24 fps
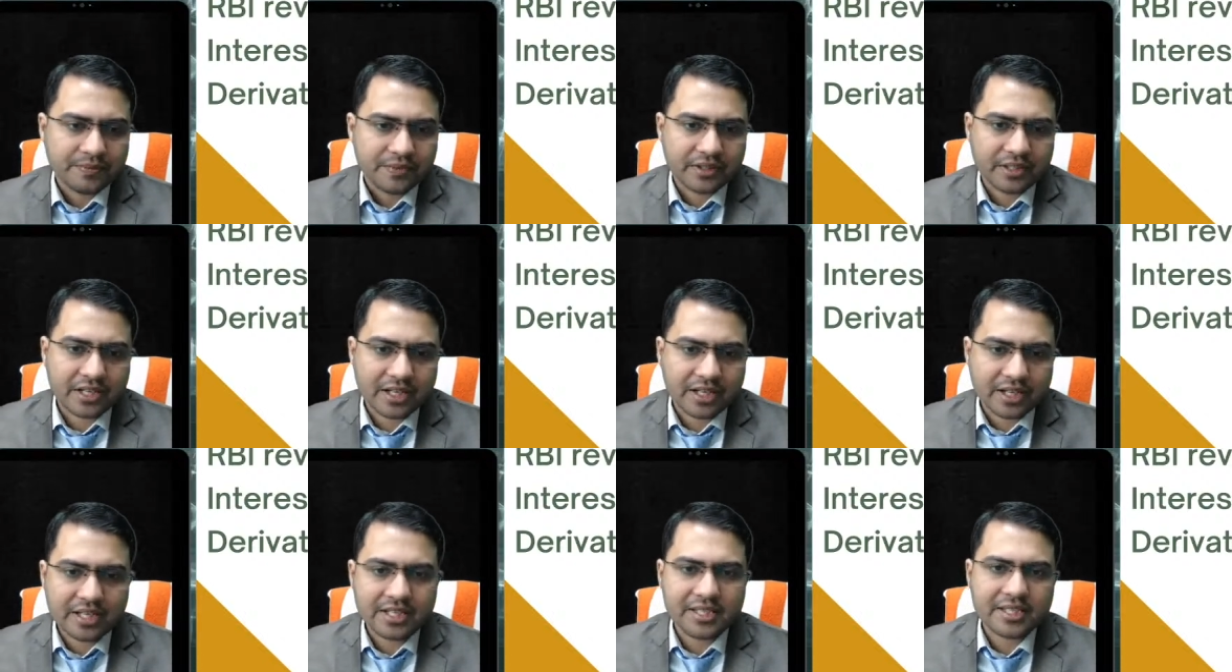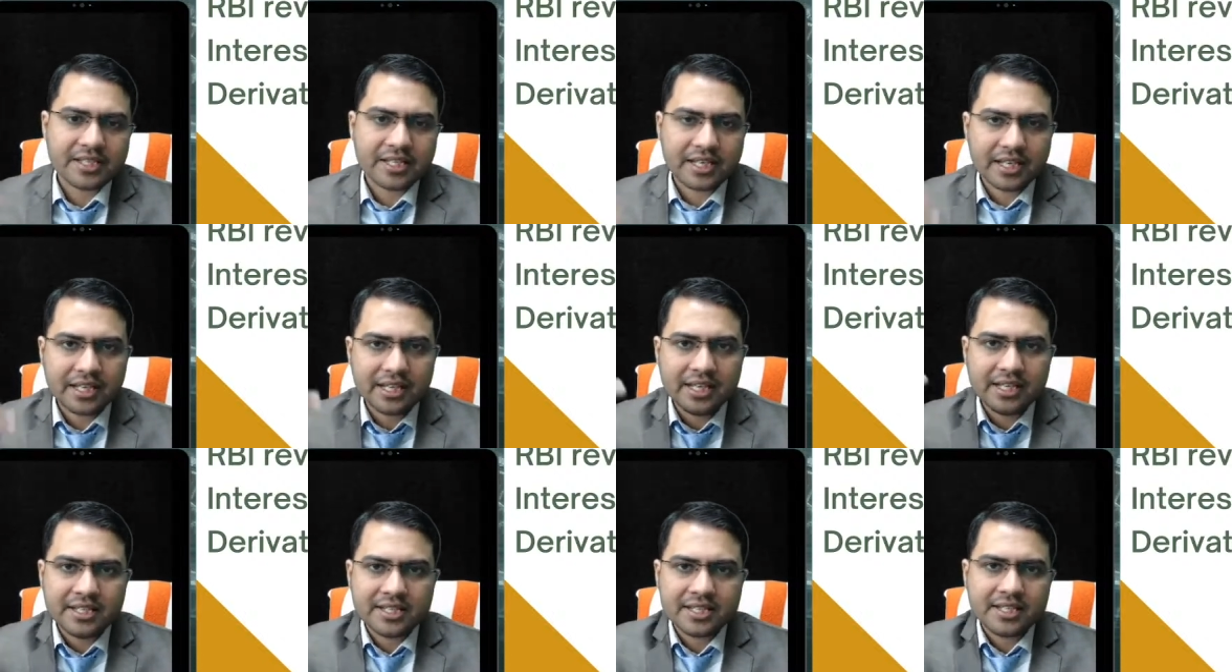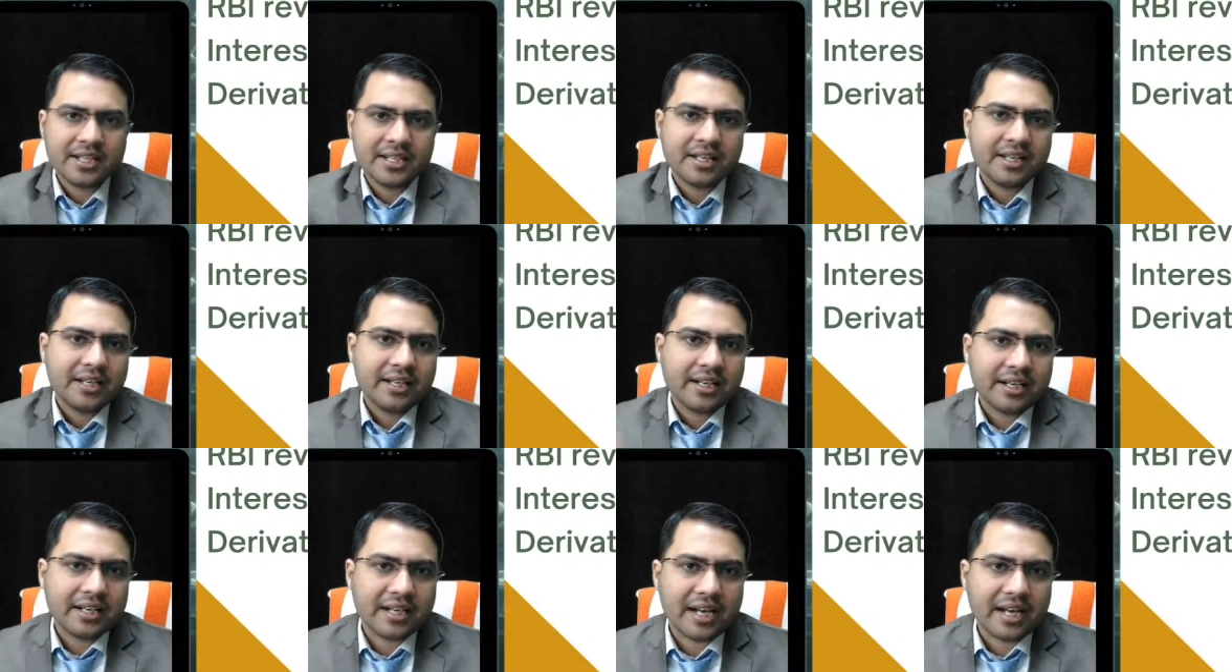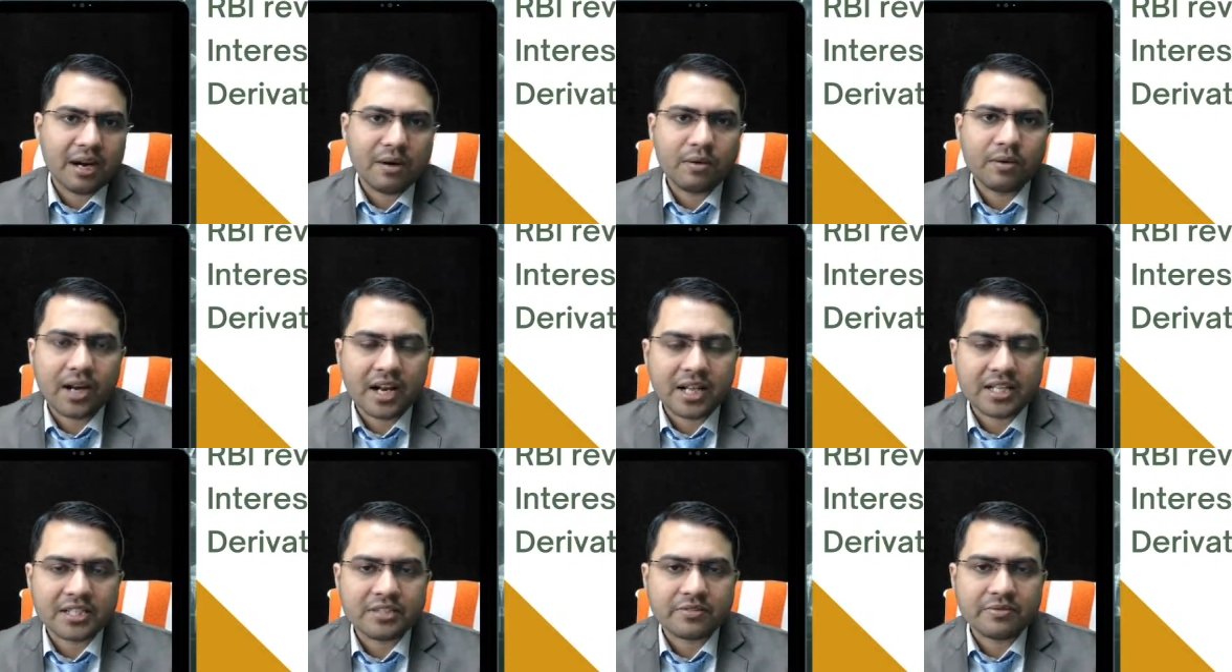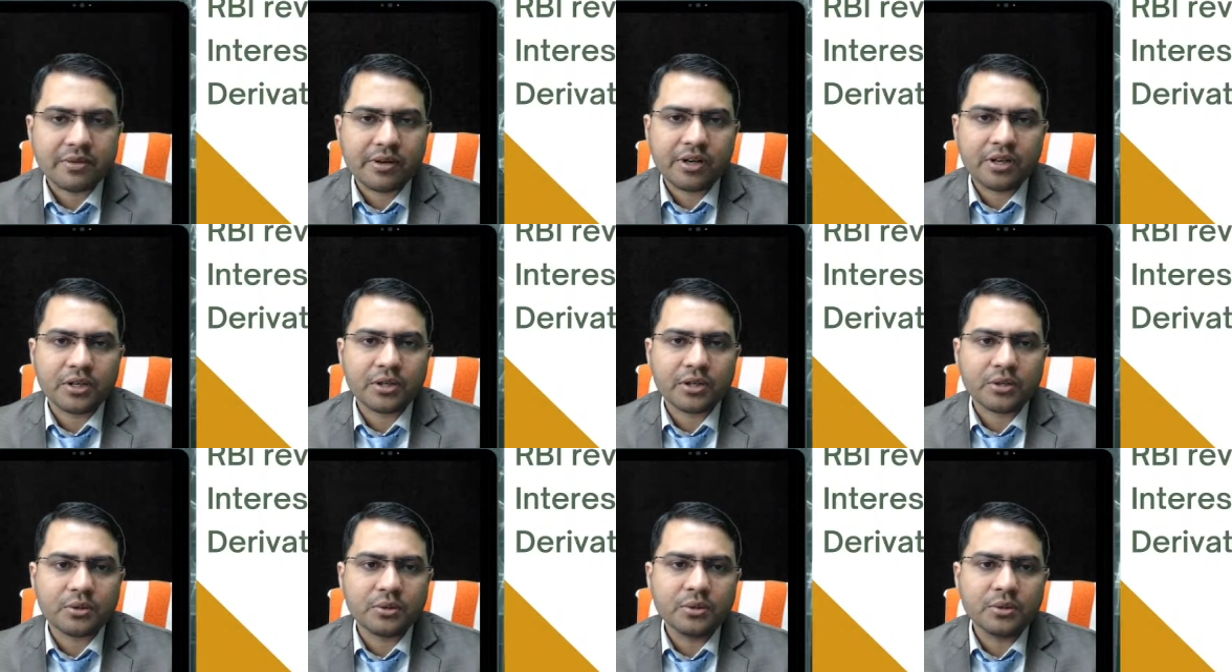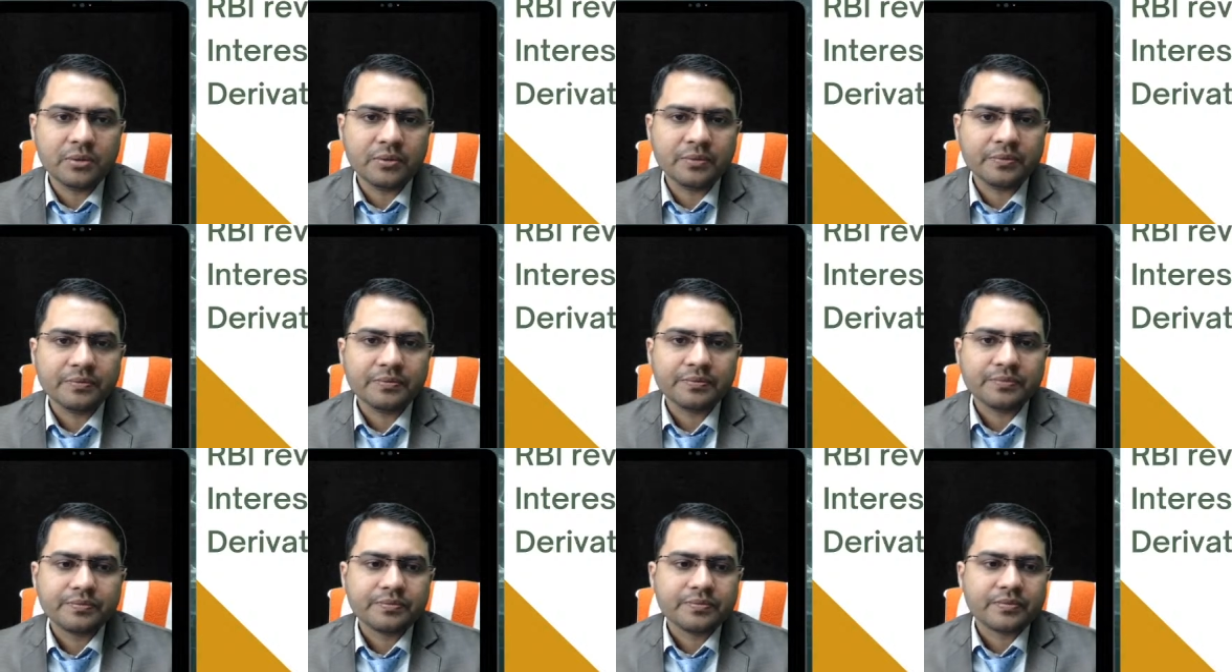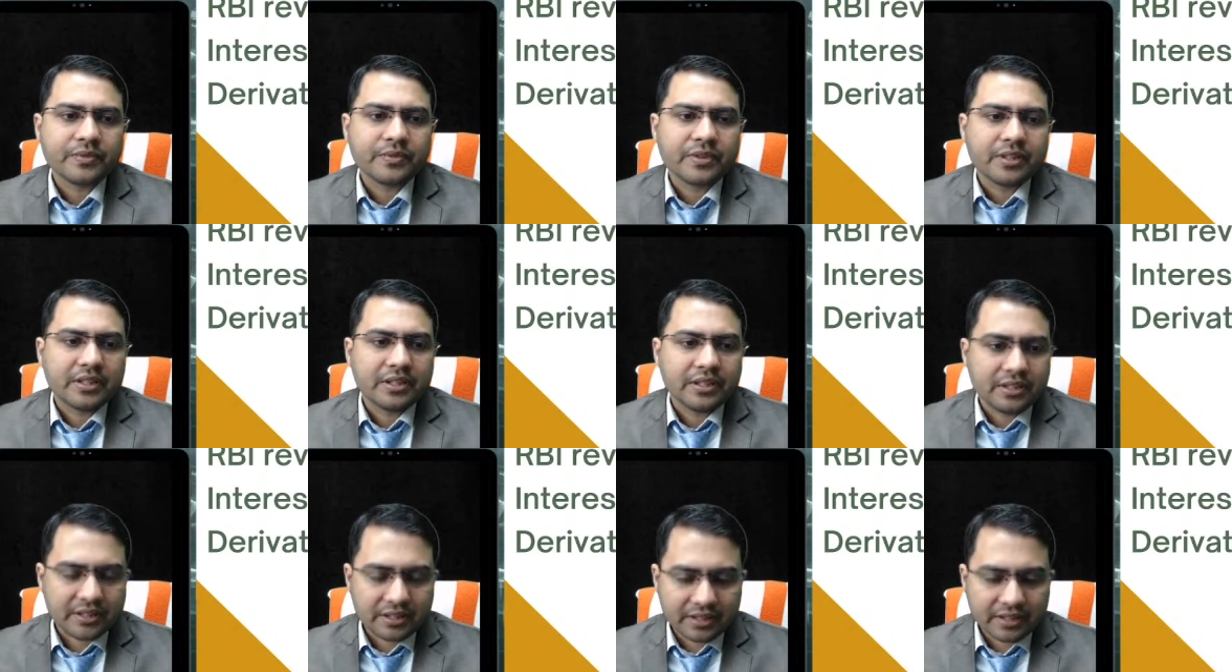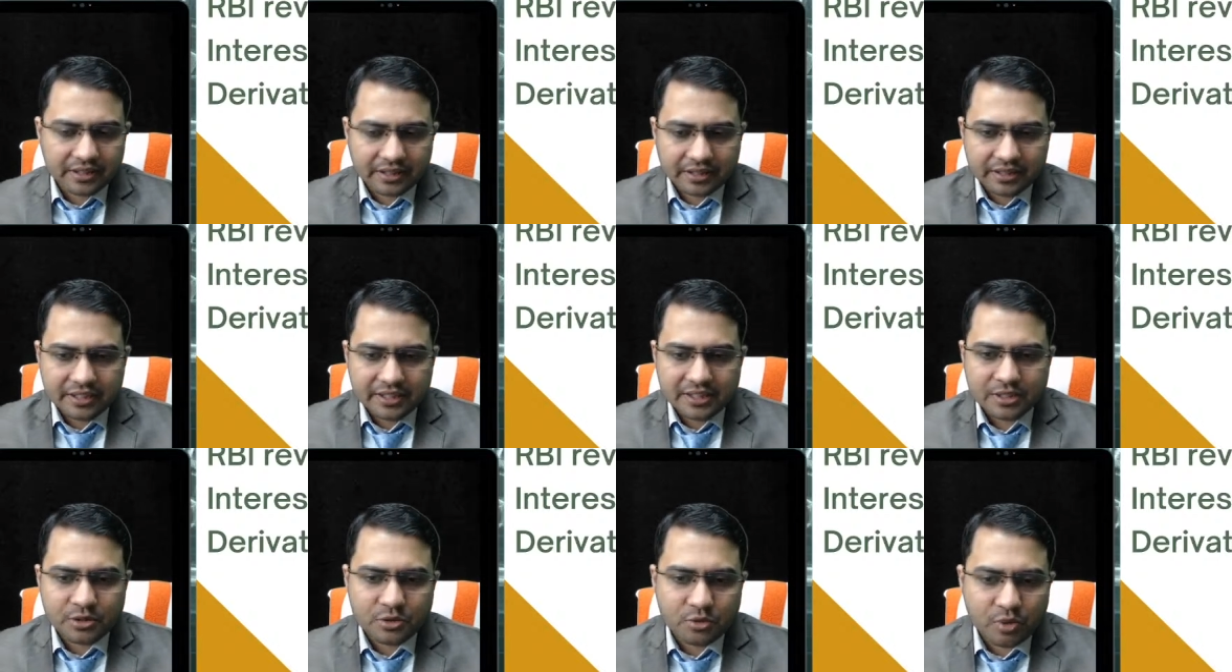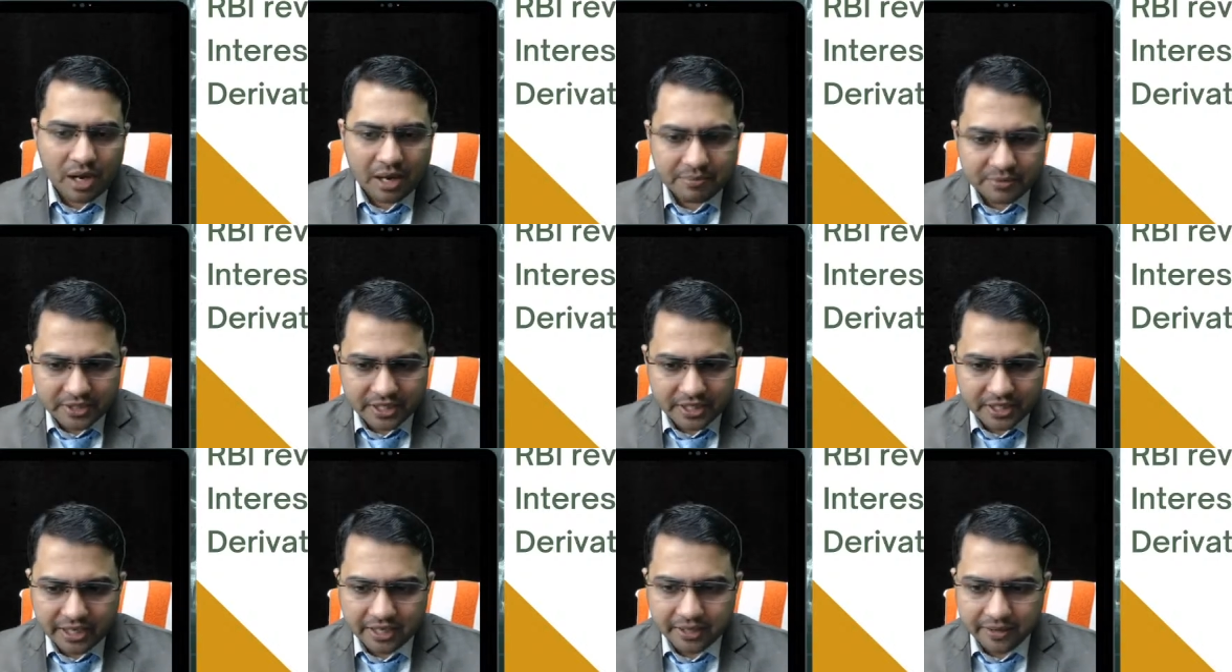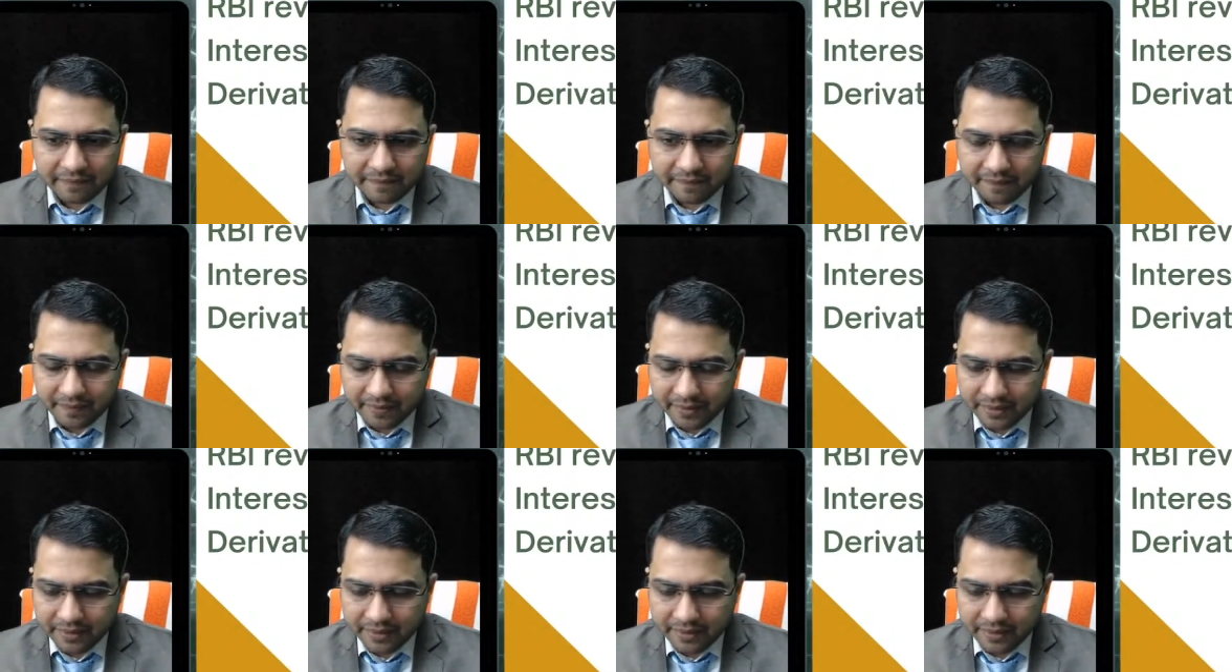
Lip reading: The risk is now transferred to the swap seller.